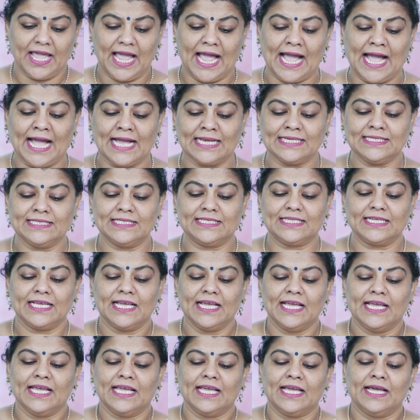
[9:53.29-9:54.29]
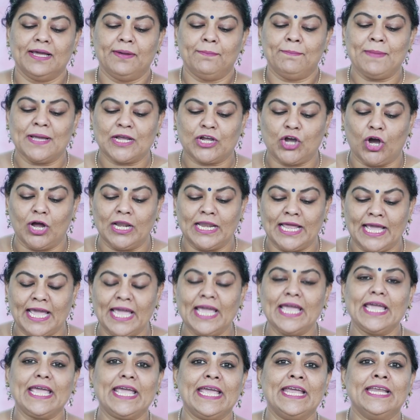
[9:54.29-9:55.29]
And
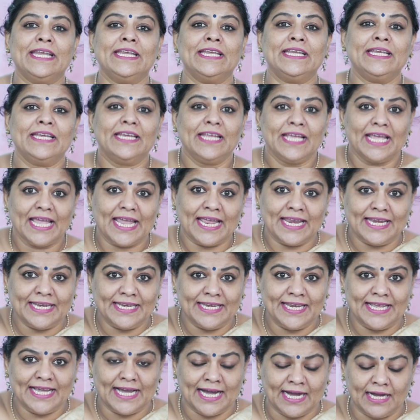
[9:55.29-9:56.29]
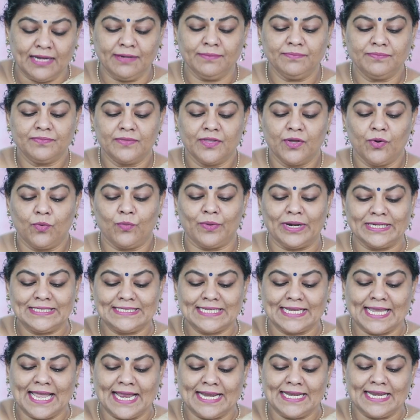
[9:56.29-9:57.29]
Macaulay in India,
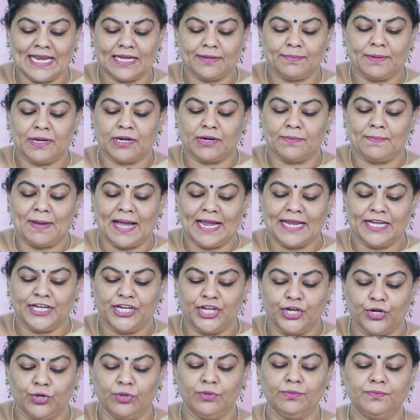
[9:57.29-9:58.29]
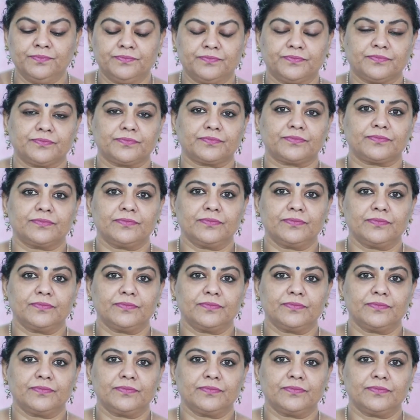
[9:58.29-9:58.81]
once again, let me remind you,